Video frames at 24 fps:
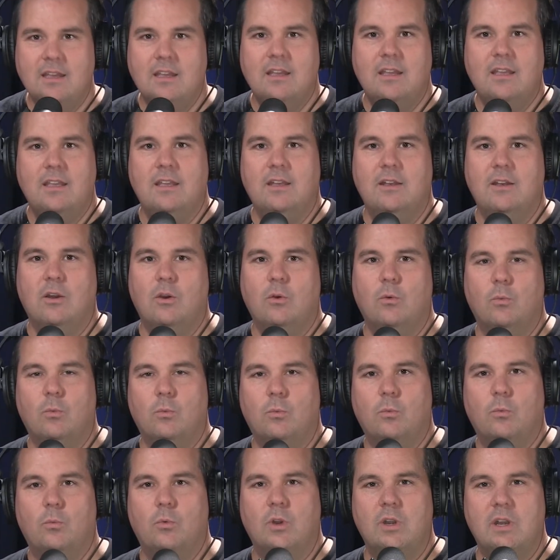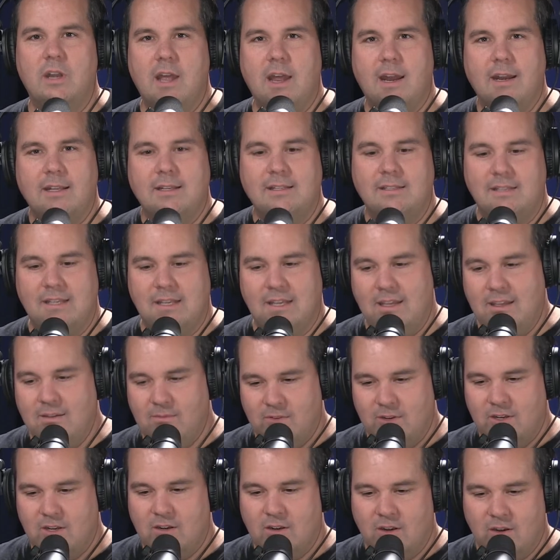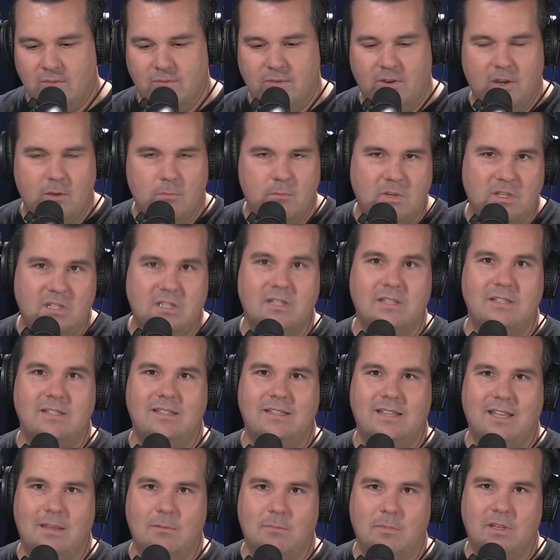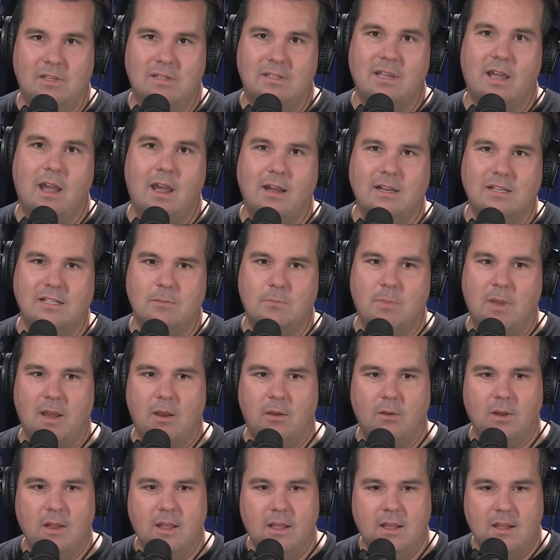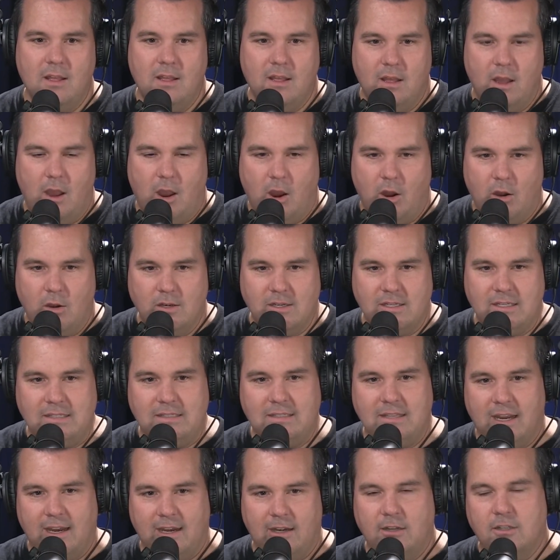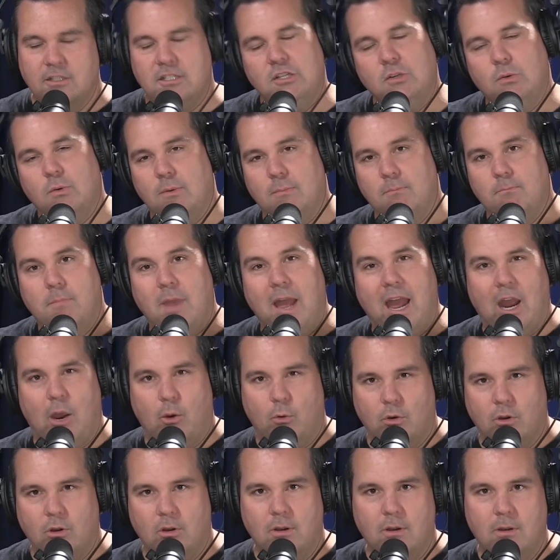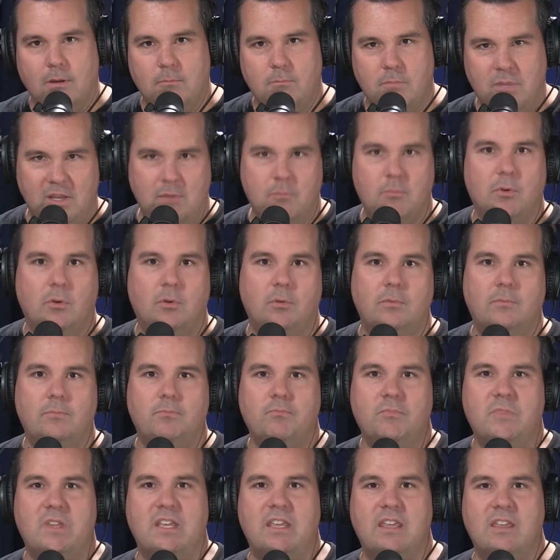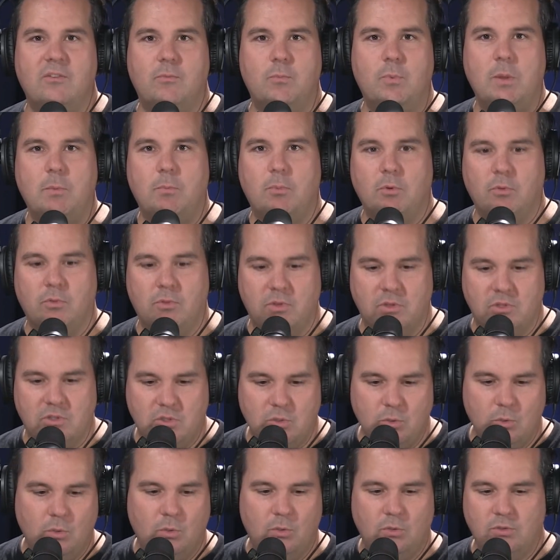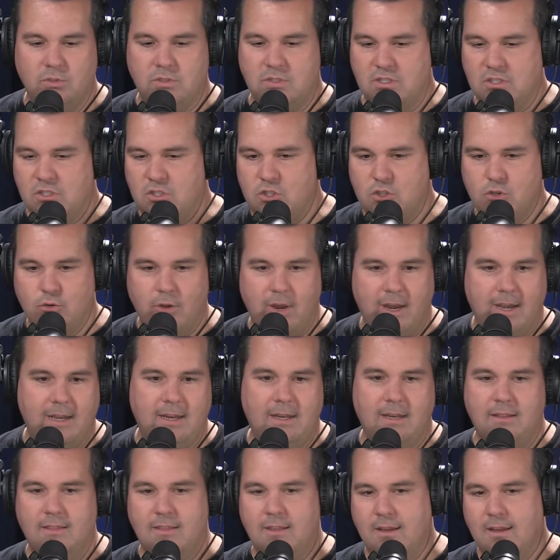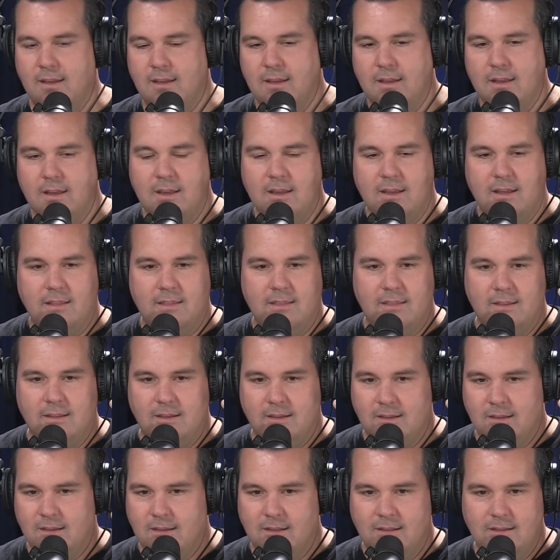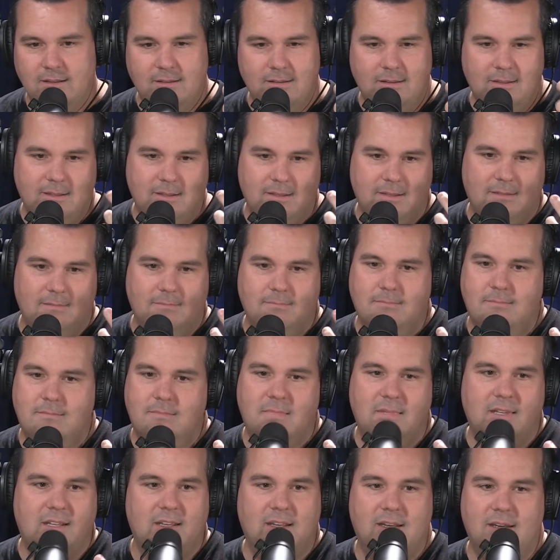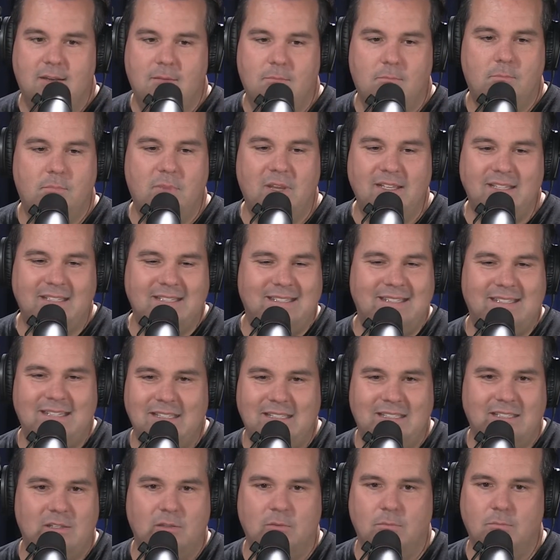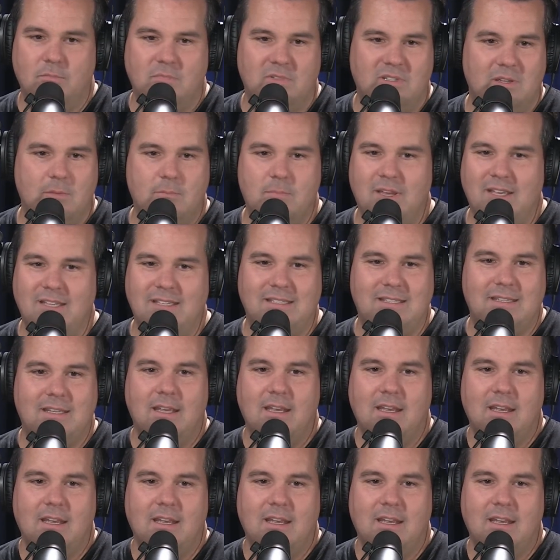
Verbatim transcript: You know, Renatus, even in our very mission statement, talks about our desire to empower people, to give people the tools, the training, the the the best systems, the best